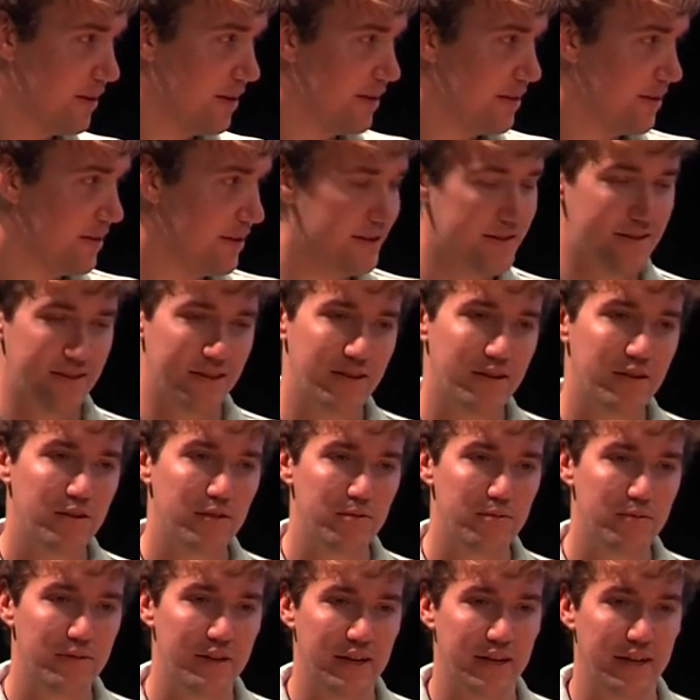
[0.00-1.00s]
These
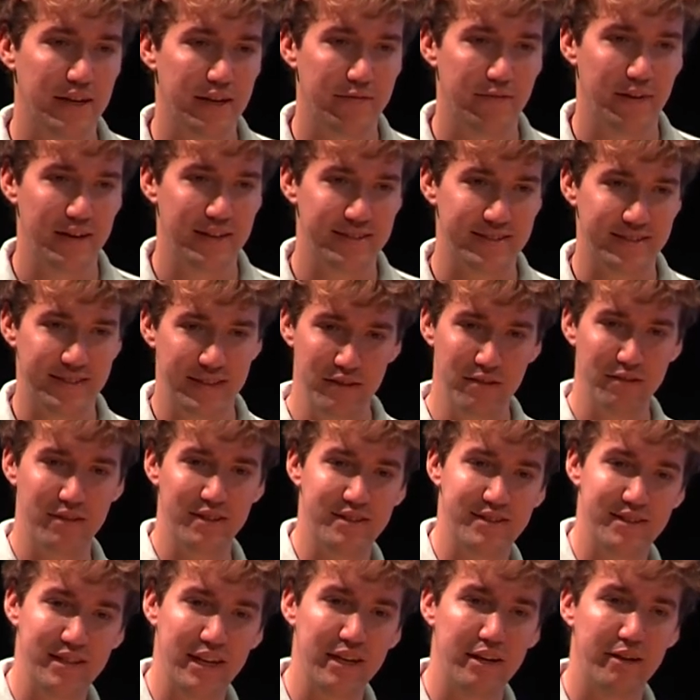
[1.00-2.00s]
include that if I steal the
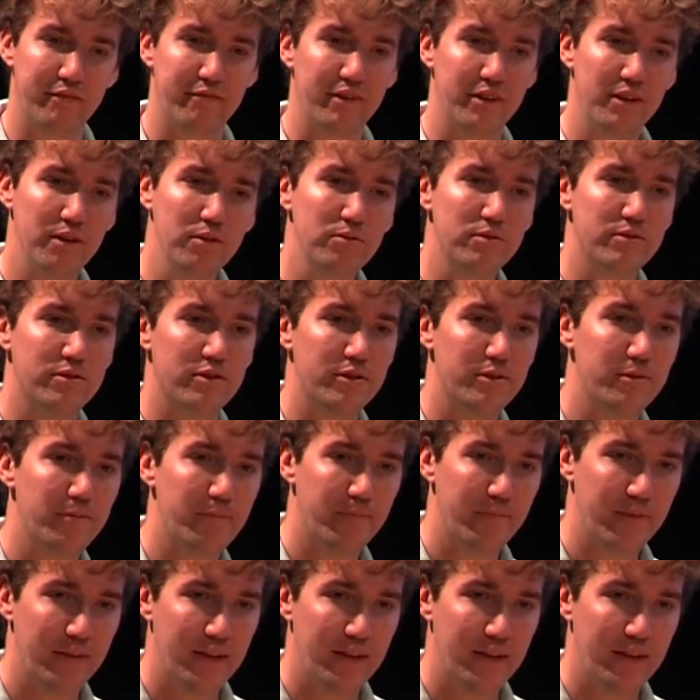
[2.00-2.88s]
state of a user,